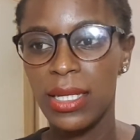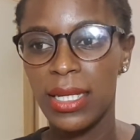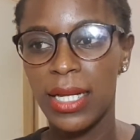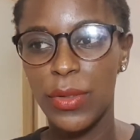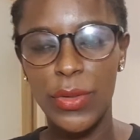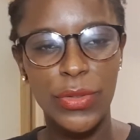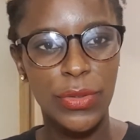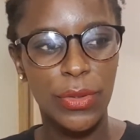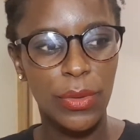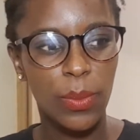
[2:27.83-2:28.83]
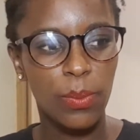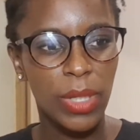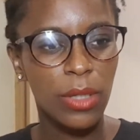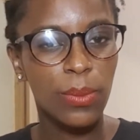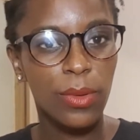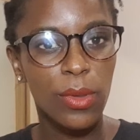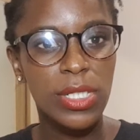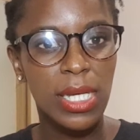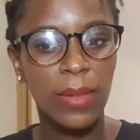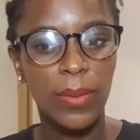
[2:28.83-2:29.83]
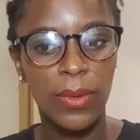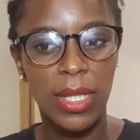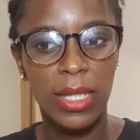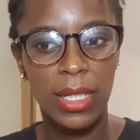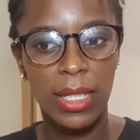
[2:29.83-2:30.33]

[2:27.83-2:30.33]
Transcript: and also being brought up with